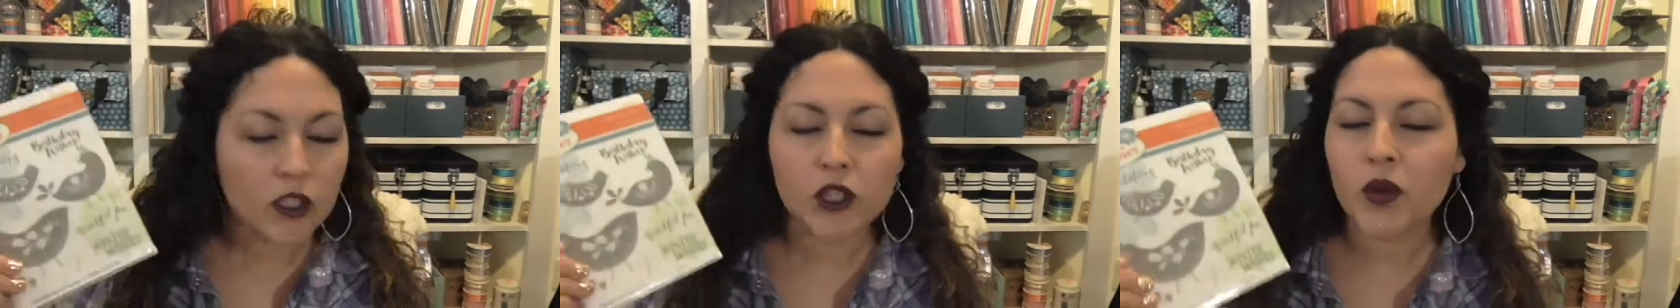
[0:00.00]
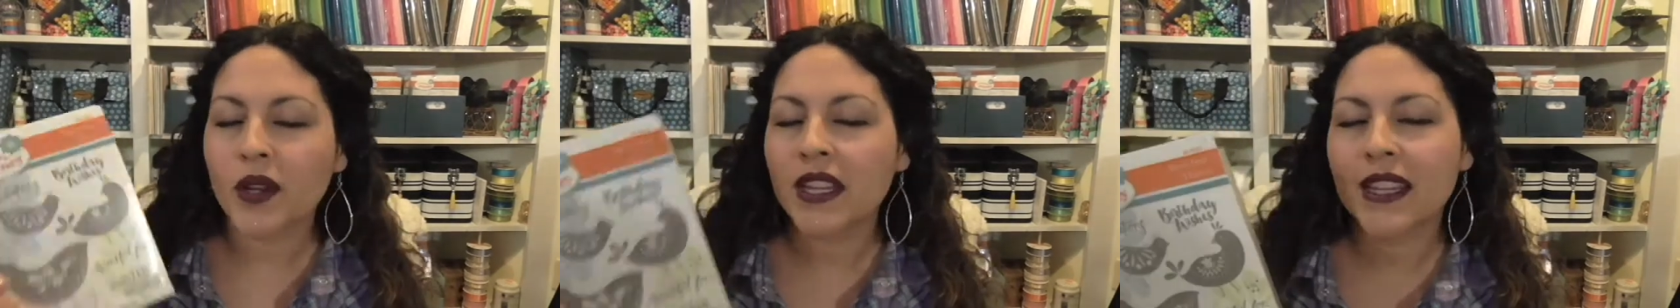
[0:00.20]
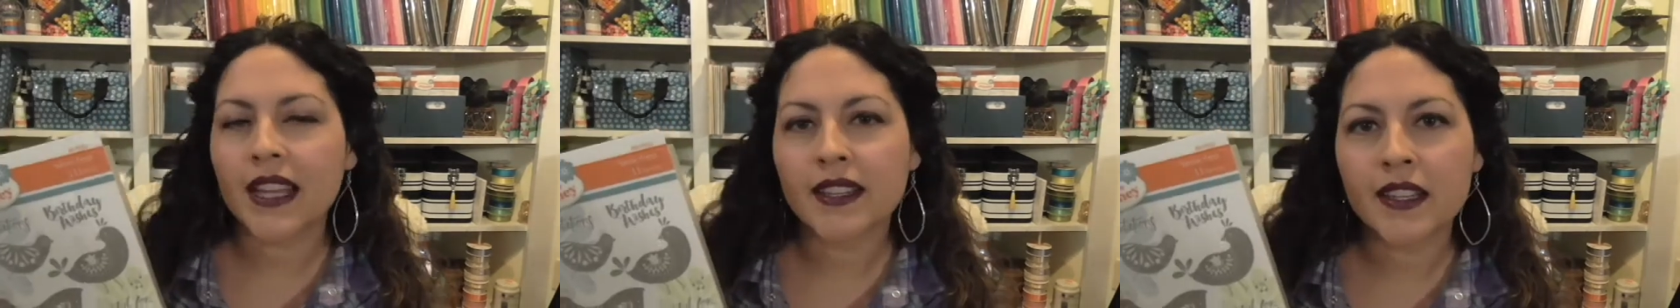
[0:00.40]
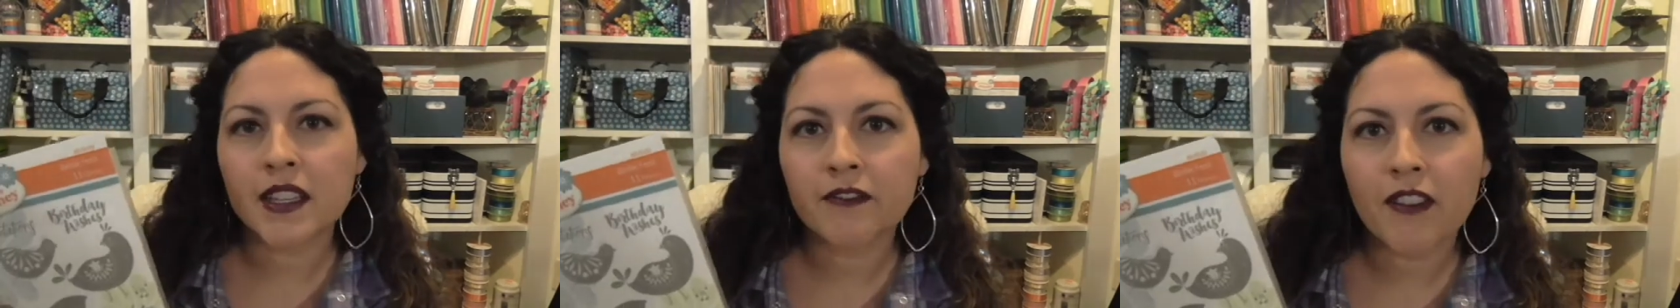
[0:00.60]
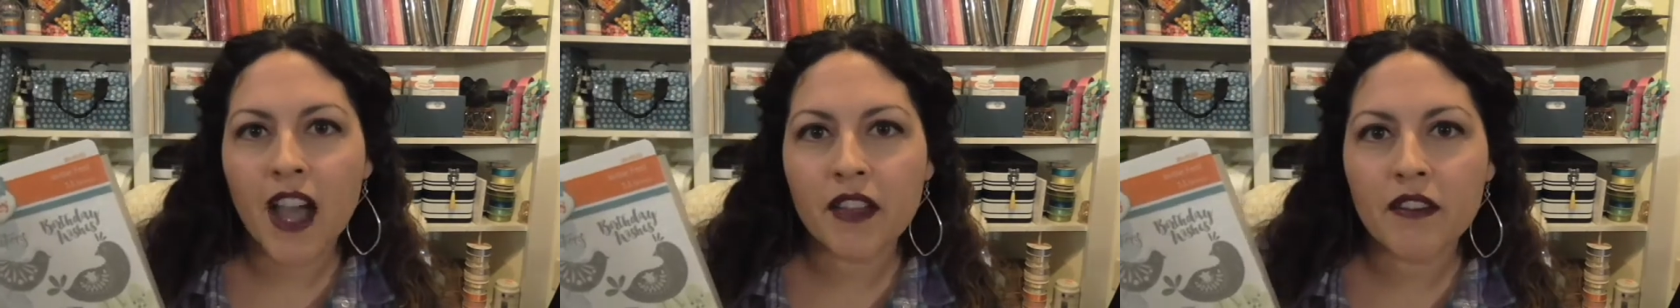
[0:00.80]

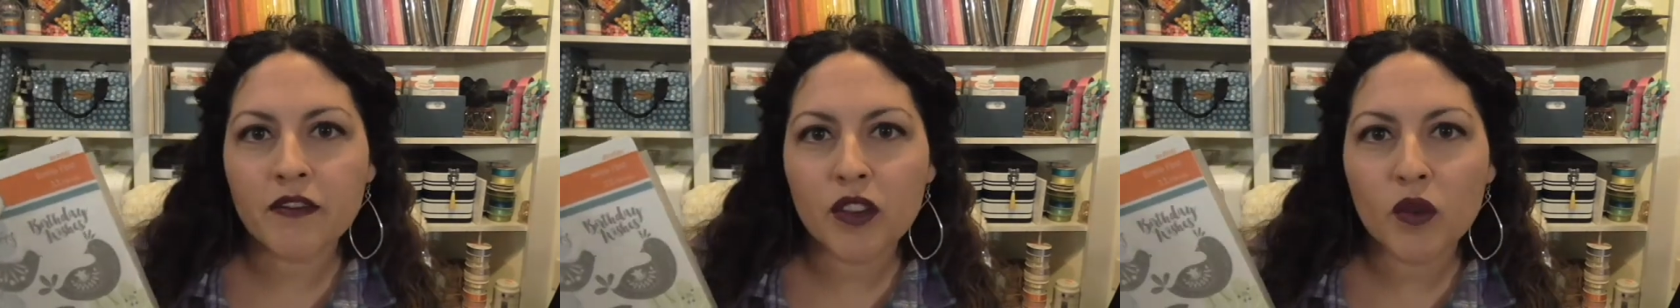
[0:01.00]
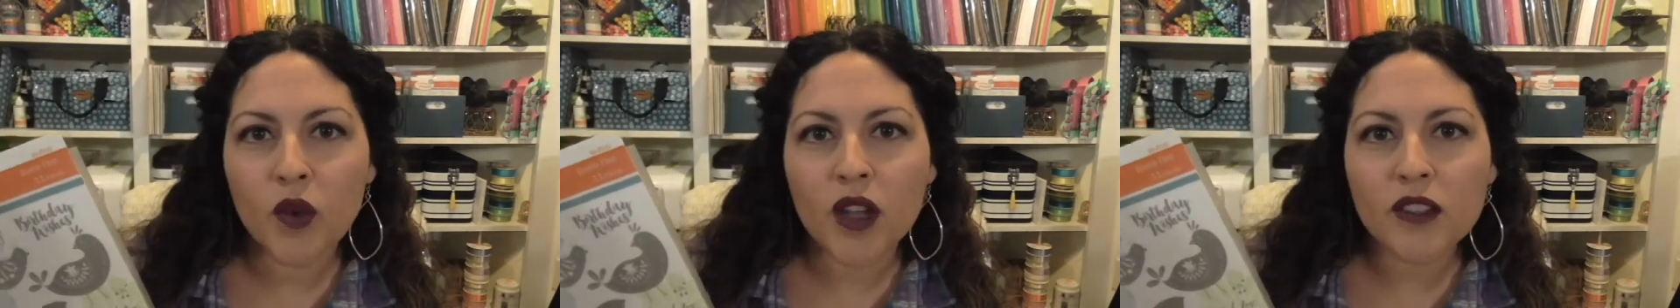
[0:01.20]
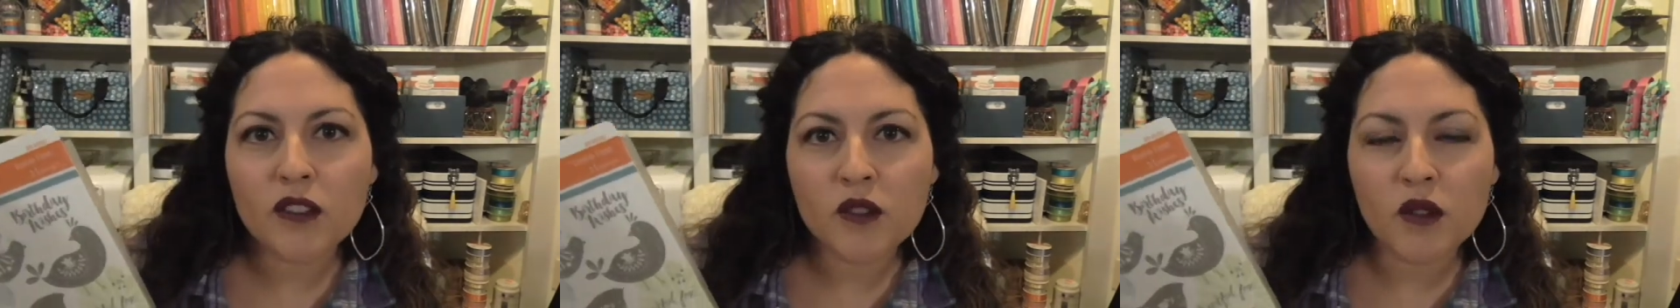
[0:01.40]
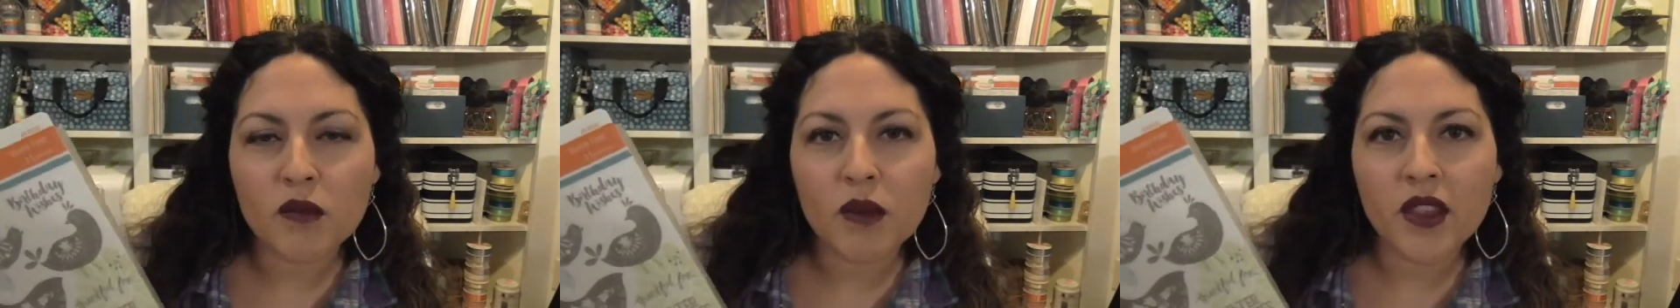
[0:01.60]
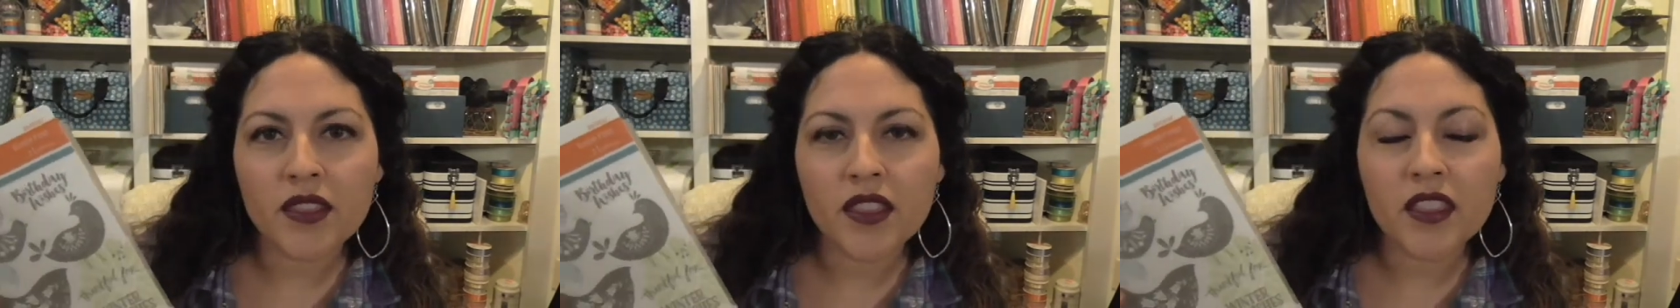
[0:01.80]
$29.95 if you want to do
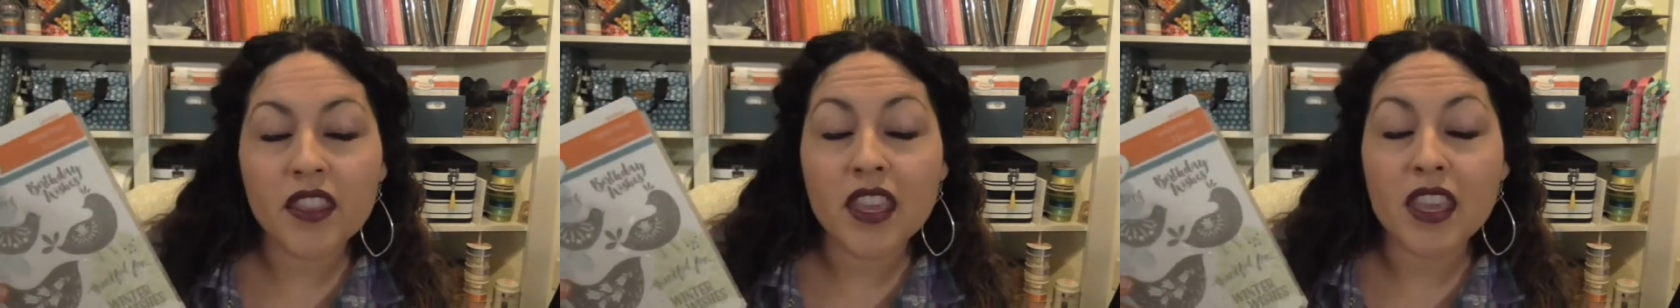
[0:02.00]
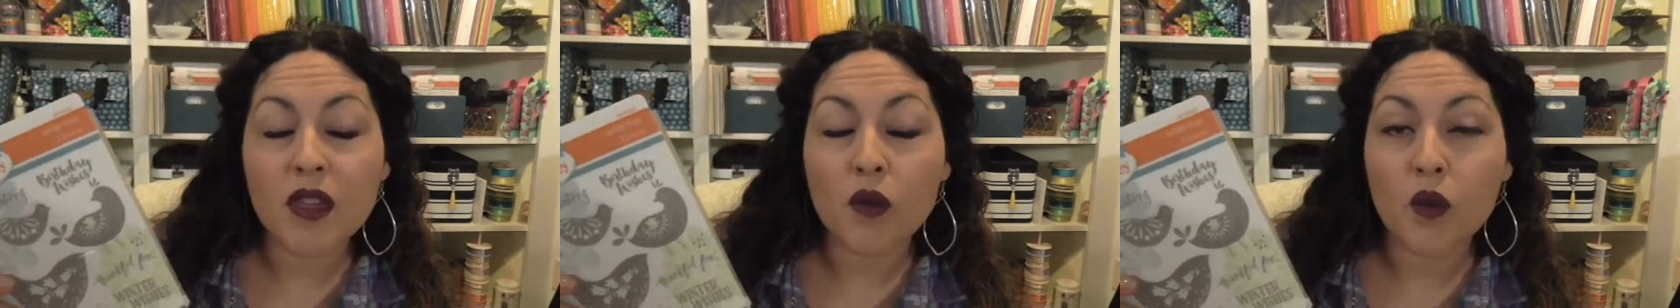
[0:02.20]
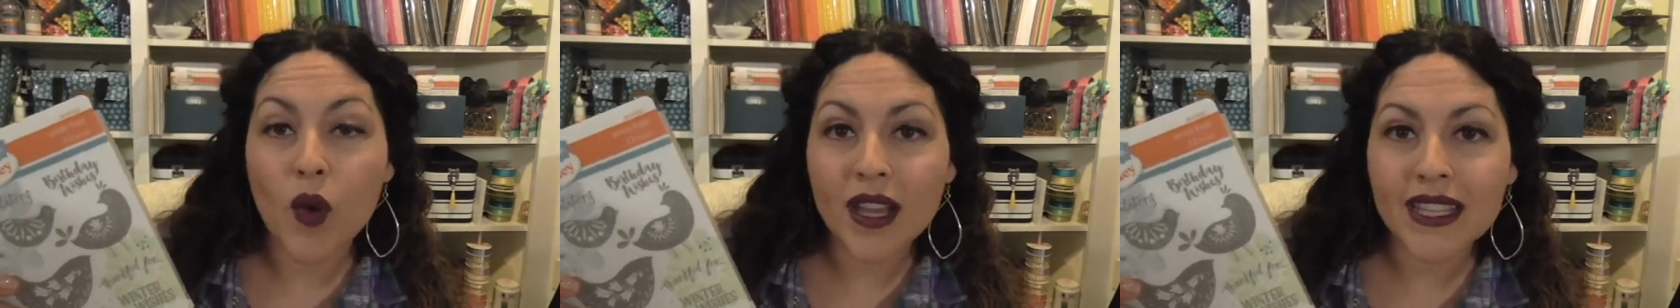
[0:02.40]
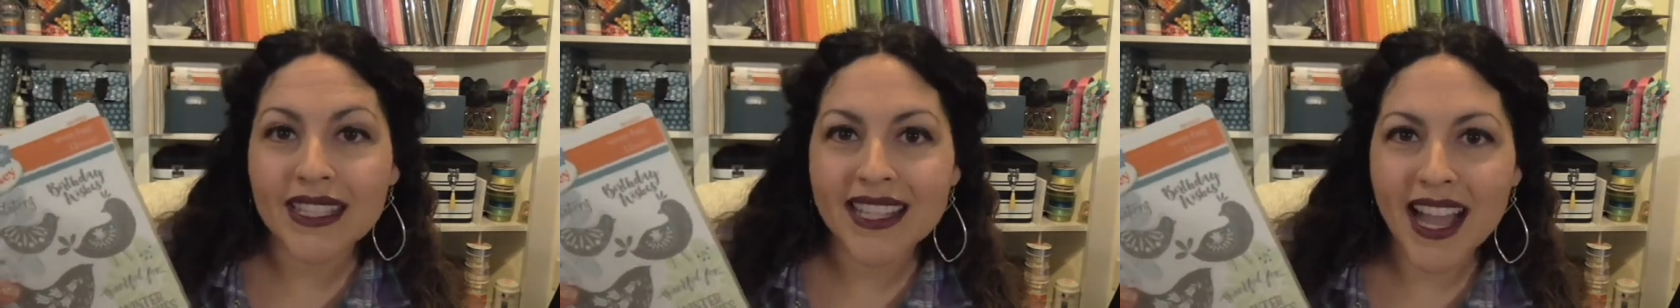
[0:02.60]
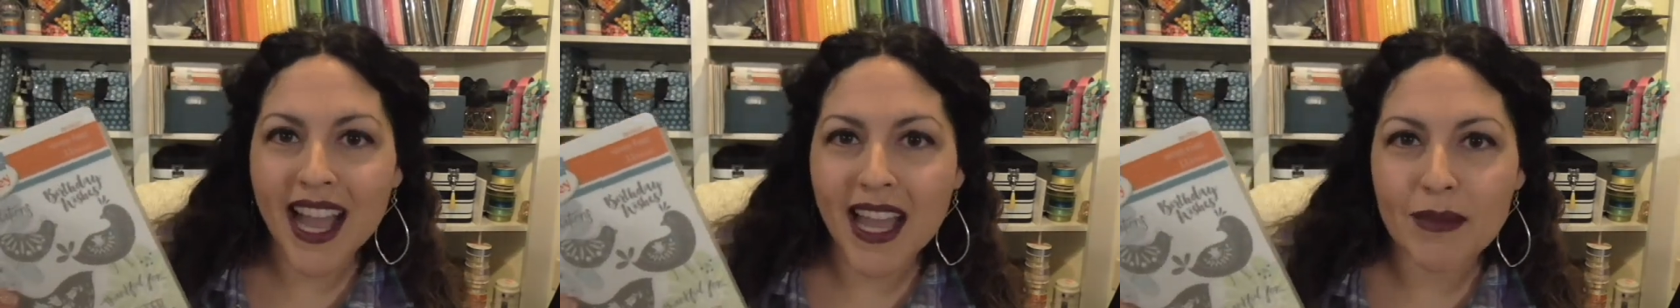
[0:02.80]
the
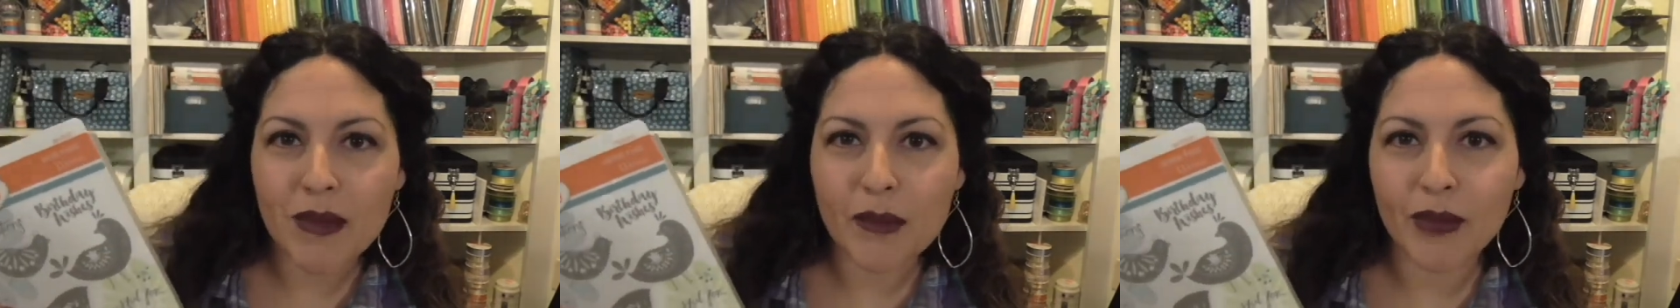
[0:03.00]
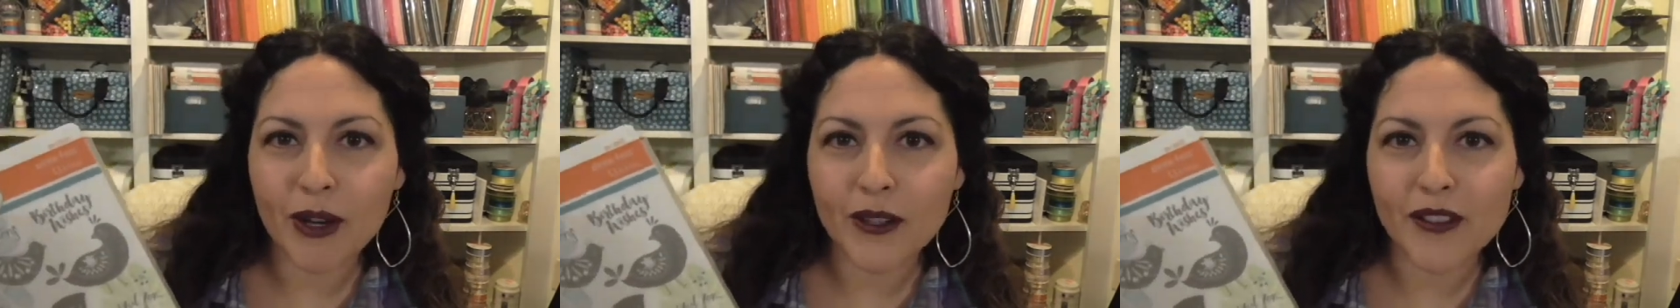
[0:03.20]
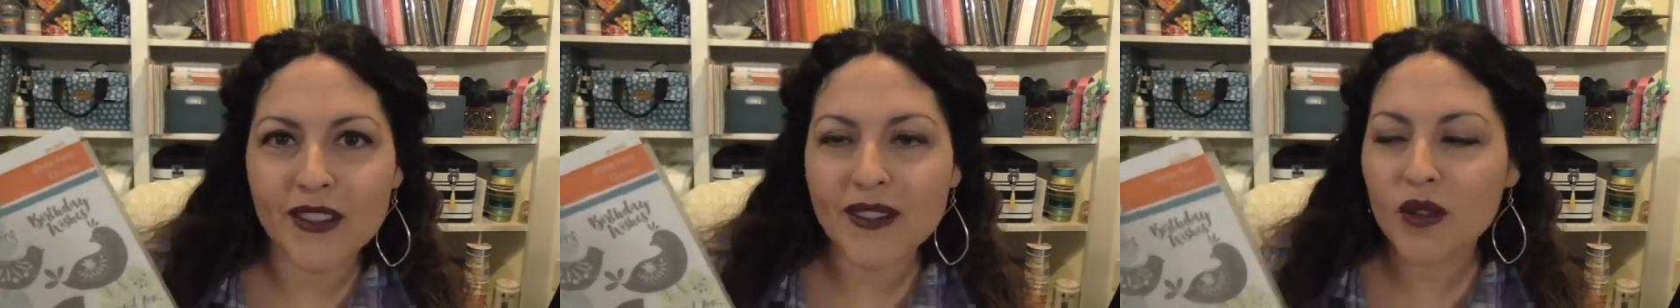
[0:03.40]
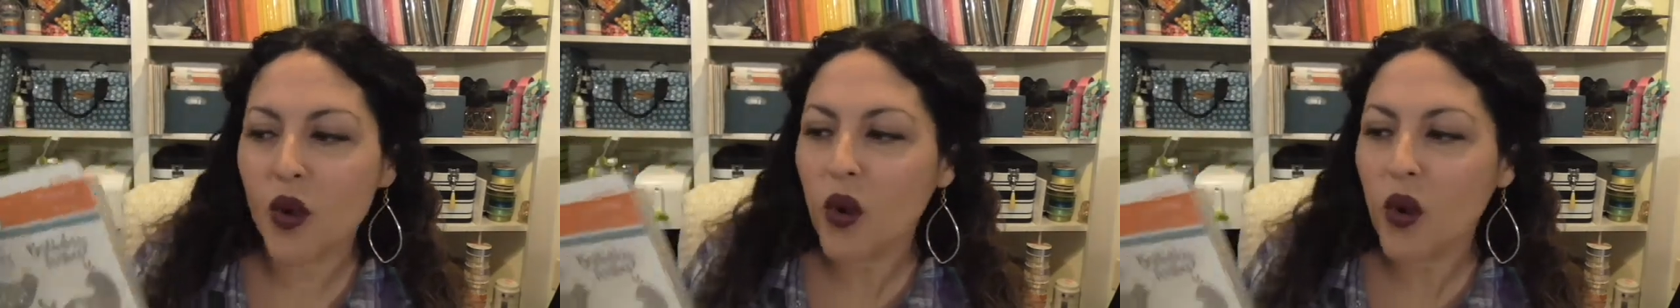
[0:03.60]
one-time purchase,